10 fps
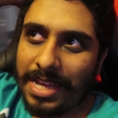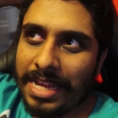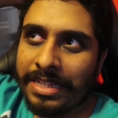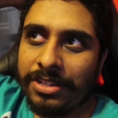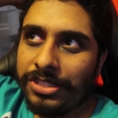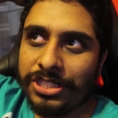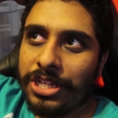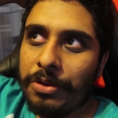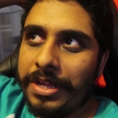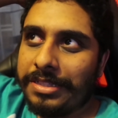I didn't
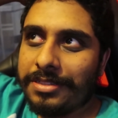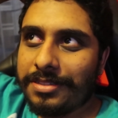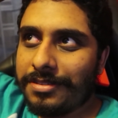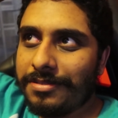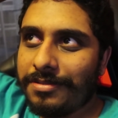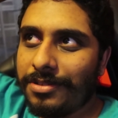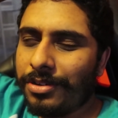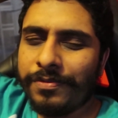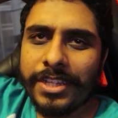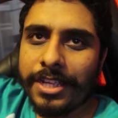show it
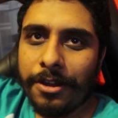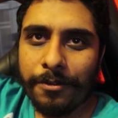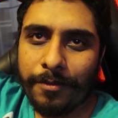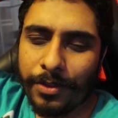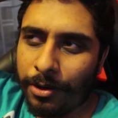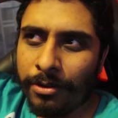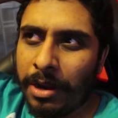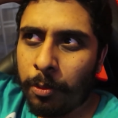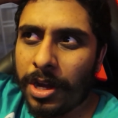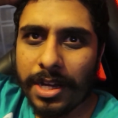on video or
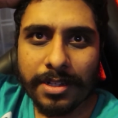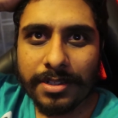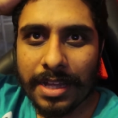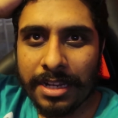at work.